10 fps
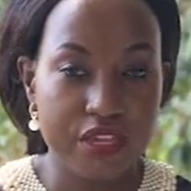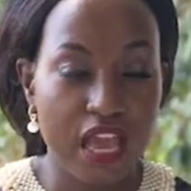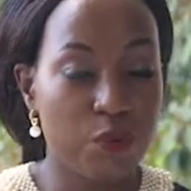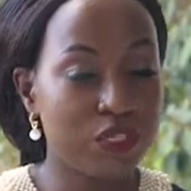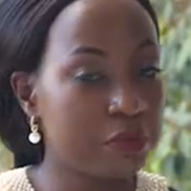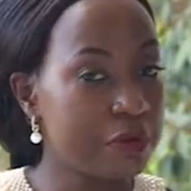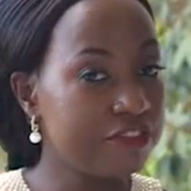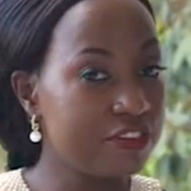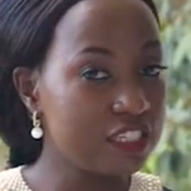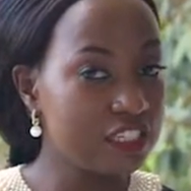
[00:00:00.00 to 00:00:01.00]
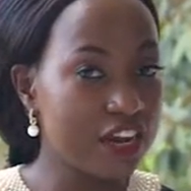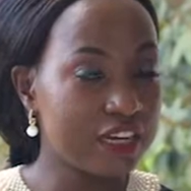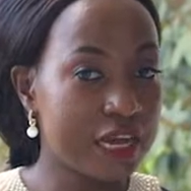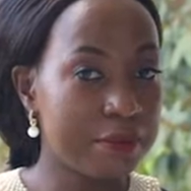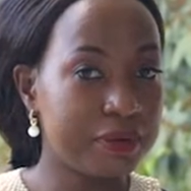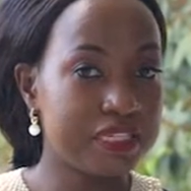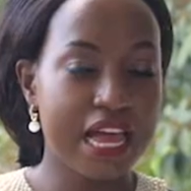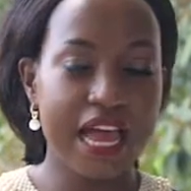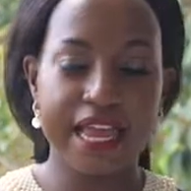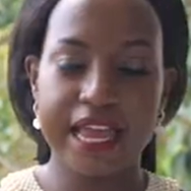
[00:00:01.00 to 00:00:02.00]
I was in my first year at campus.
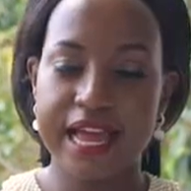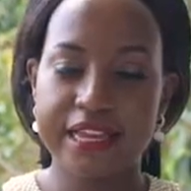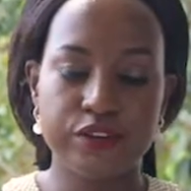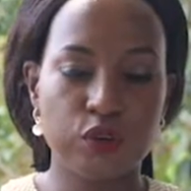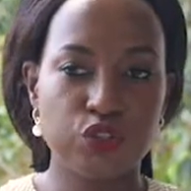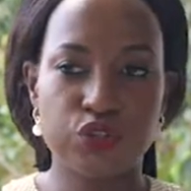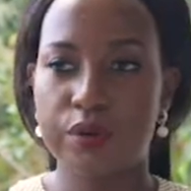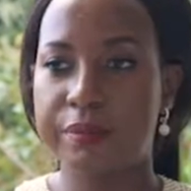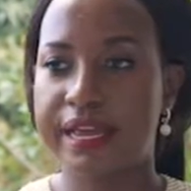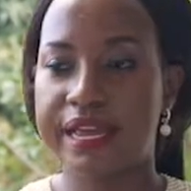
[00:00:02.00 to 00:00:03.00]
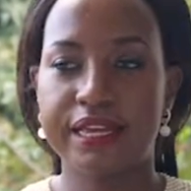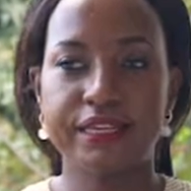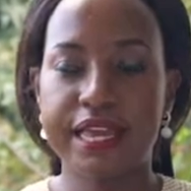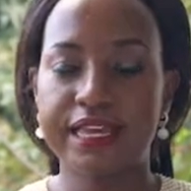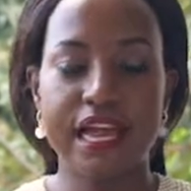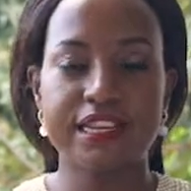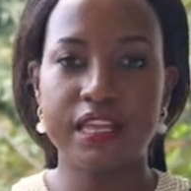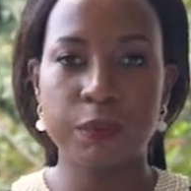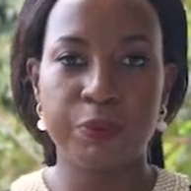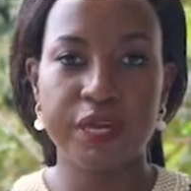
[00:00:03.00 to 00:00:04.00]
I had no job. At
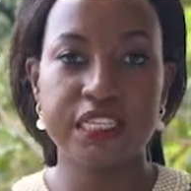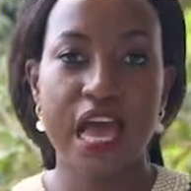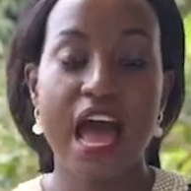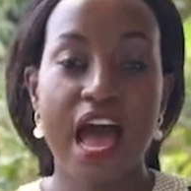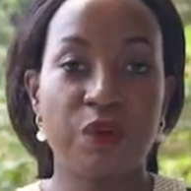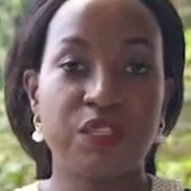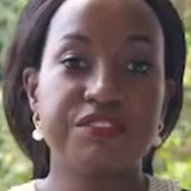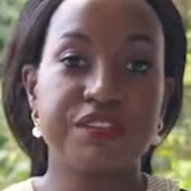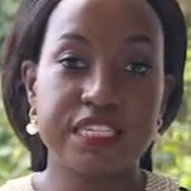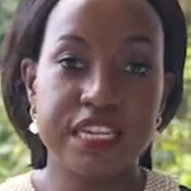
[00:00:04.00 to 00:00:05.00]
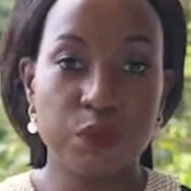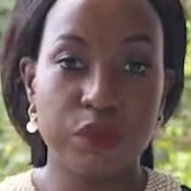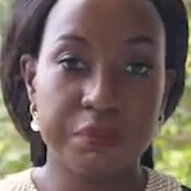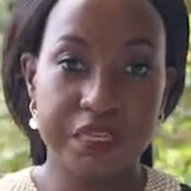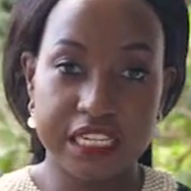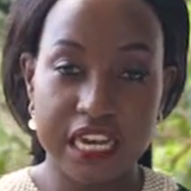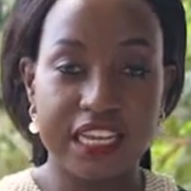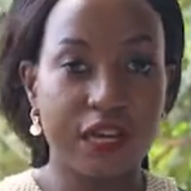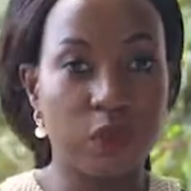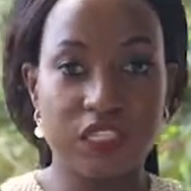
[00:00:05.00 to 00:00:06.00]
that point, I was even done with media.
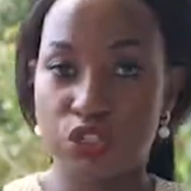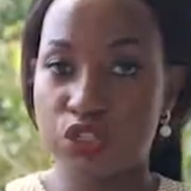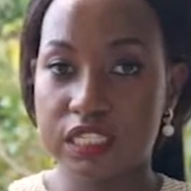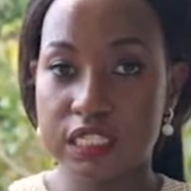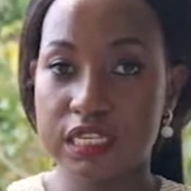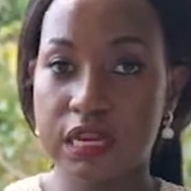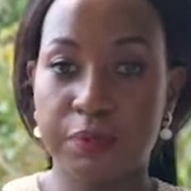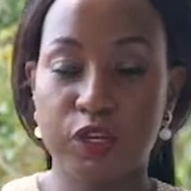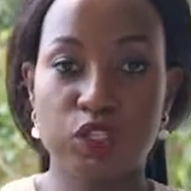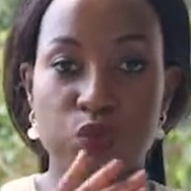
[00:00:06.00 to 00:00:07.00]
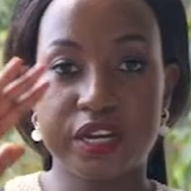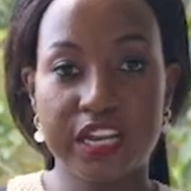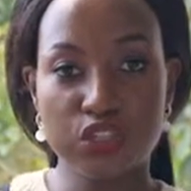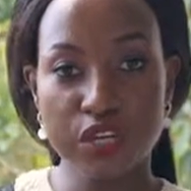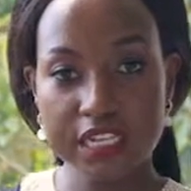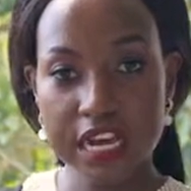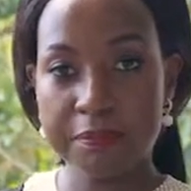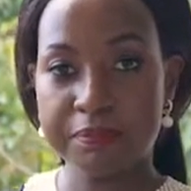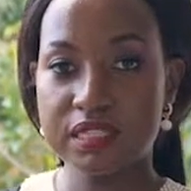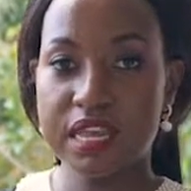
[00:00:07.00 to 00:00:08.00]
I wasn't doing things club because when I joined
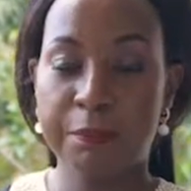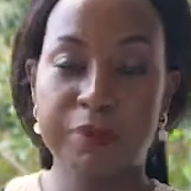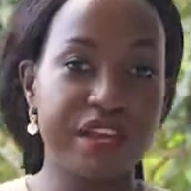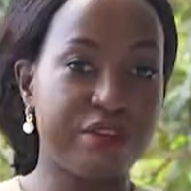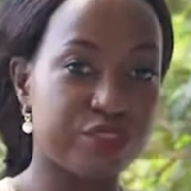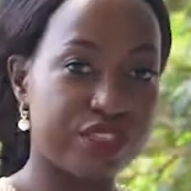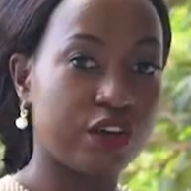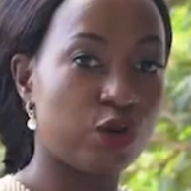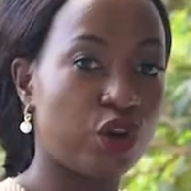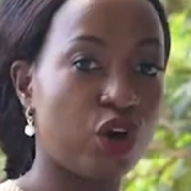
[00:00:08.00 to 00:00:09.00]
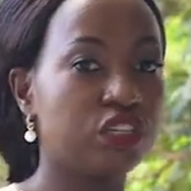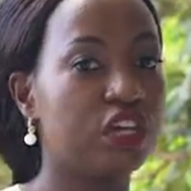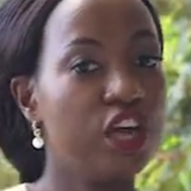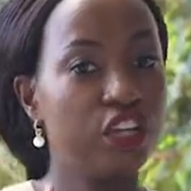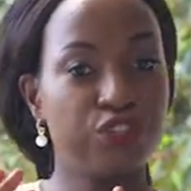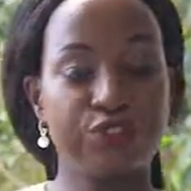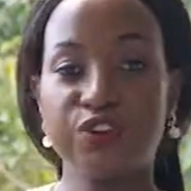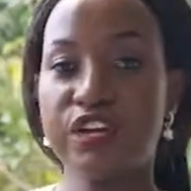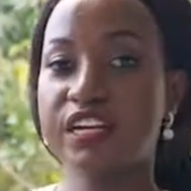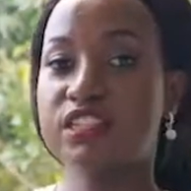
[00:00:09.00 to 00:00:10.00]
campus, I put everything on hold to
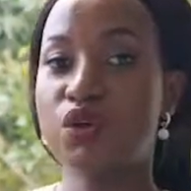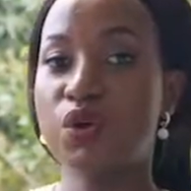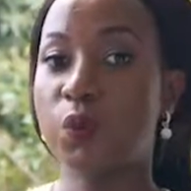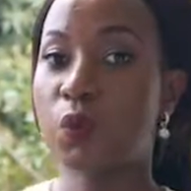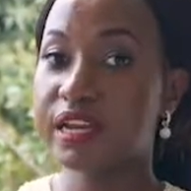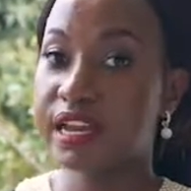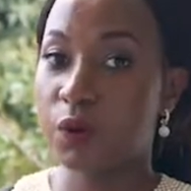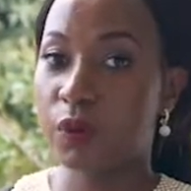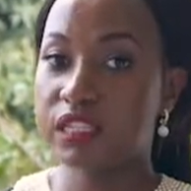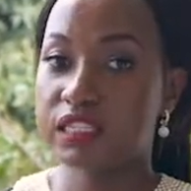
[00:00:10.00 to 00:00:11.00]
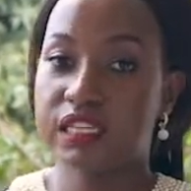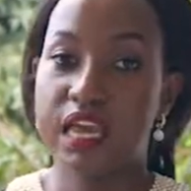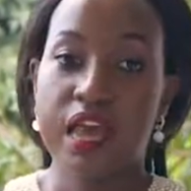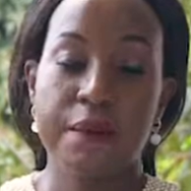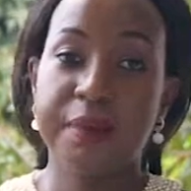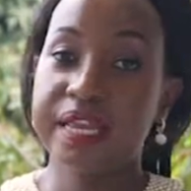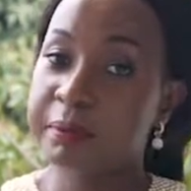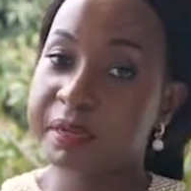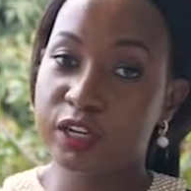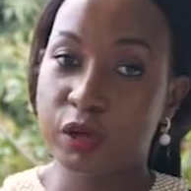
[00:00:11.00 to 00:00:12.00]
focus on what I wanted. Being a
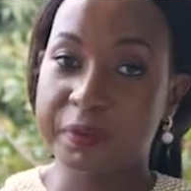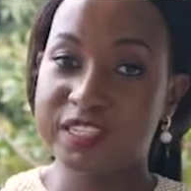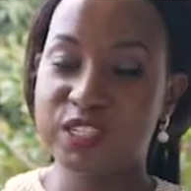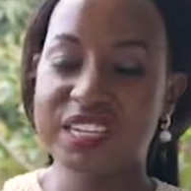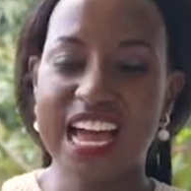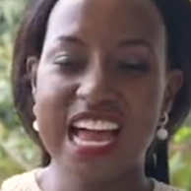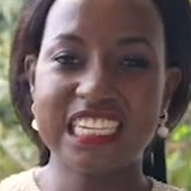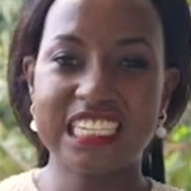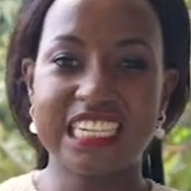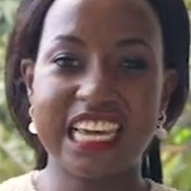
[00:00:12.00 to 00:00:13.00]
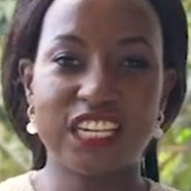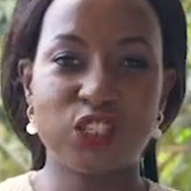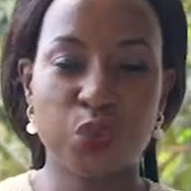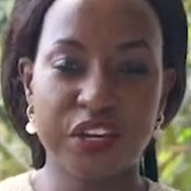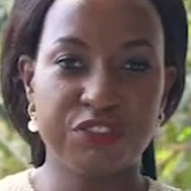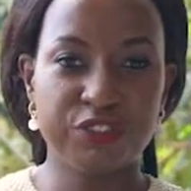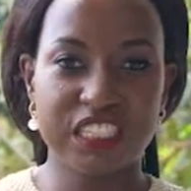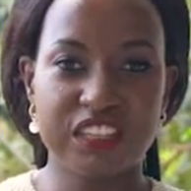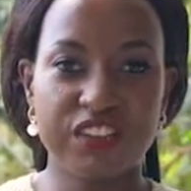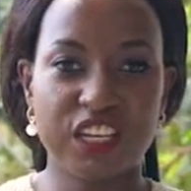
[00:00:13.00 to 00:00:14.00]
medical person, I needed
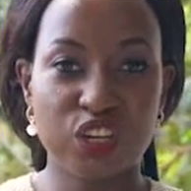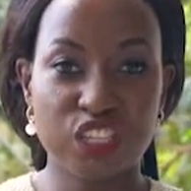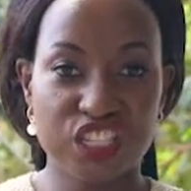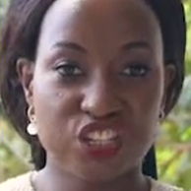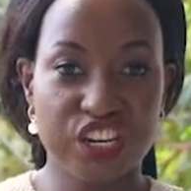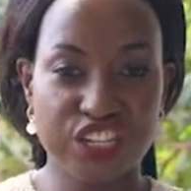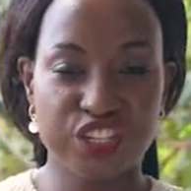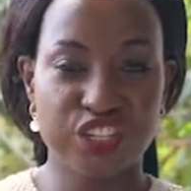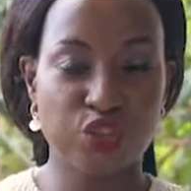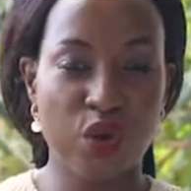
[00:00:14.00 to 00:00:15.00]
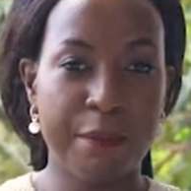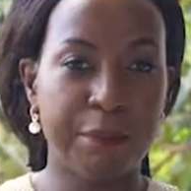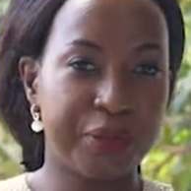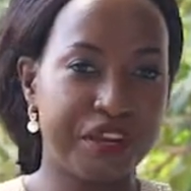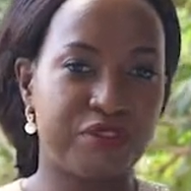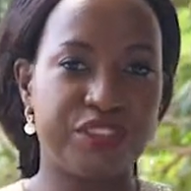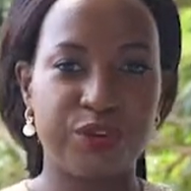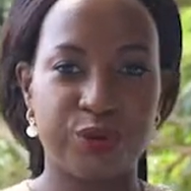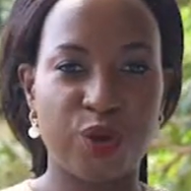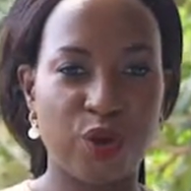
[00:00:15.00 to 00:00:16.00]
24/7 concentration, so I put
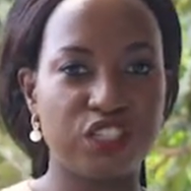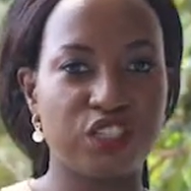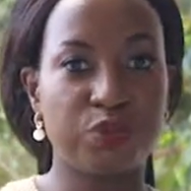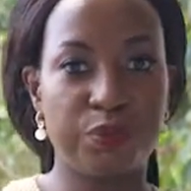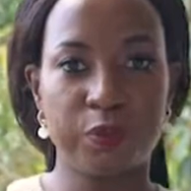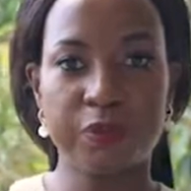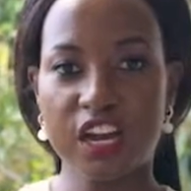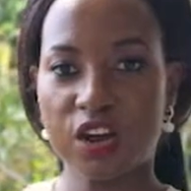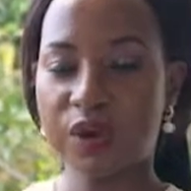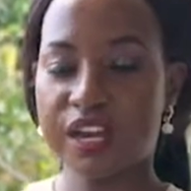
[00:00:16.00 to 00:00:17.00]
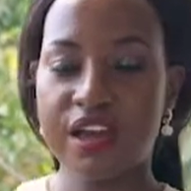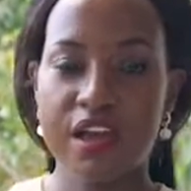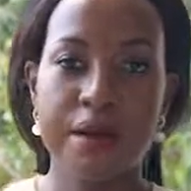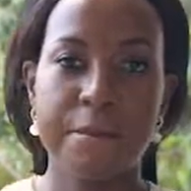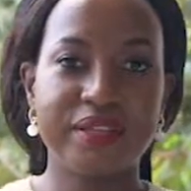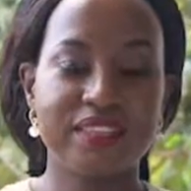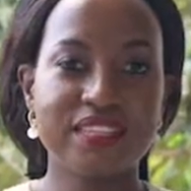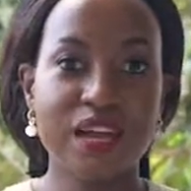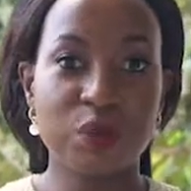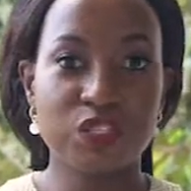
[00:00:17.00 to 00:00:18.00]
everything on hold to build my career. But this
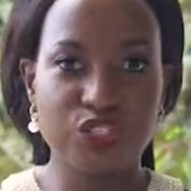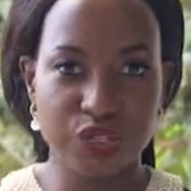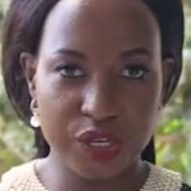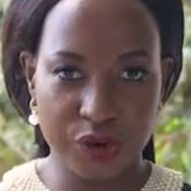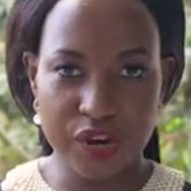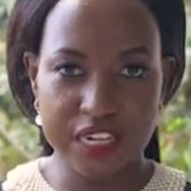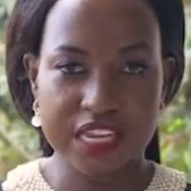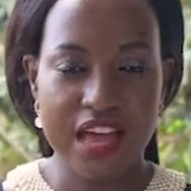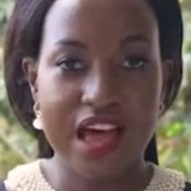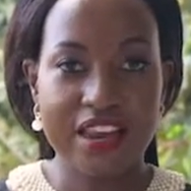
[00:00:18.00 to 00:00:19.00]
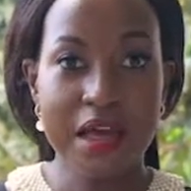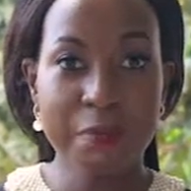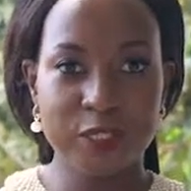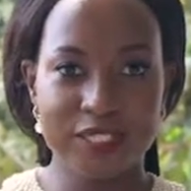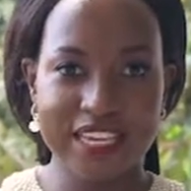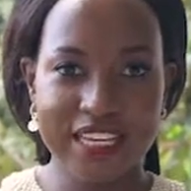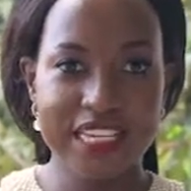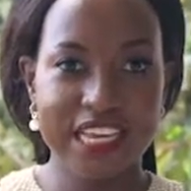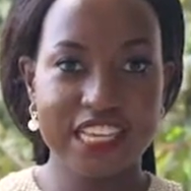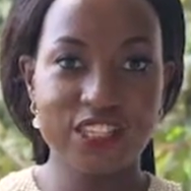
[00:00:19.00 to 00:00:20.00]
guy was doing great, and up to date,
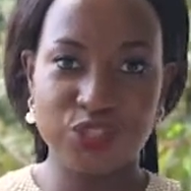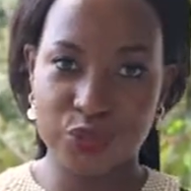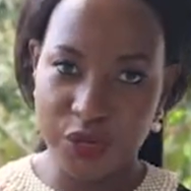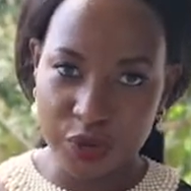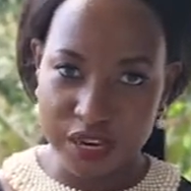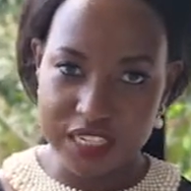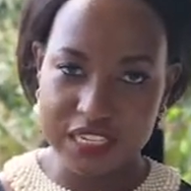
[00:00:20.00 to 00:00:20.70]
he's doing great.